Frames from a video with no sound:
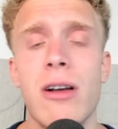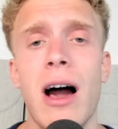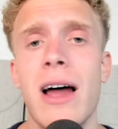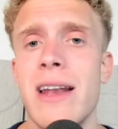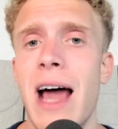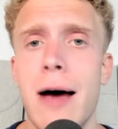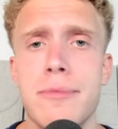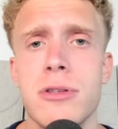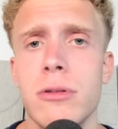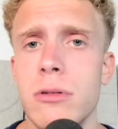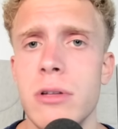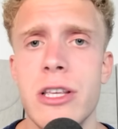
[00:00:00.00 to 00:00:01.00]
gotten
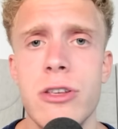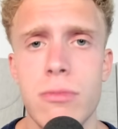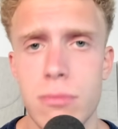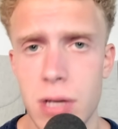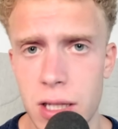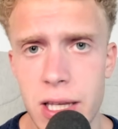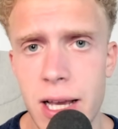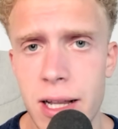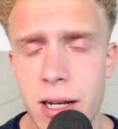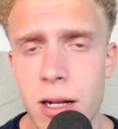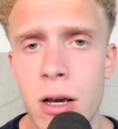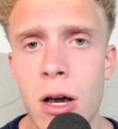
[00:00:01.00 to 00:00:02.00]
absolutely
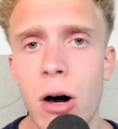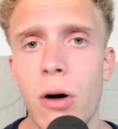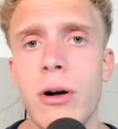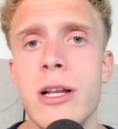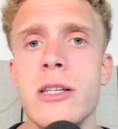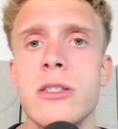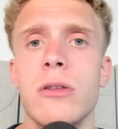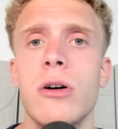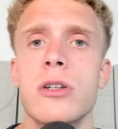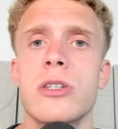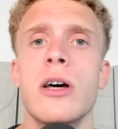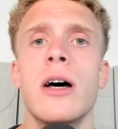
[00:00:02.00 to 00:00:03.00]
humiliated or he's
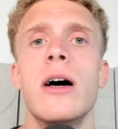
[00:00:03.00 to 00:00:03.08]
looked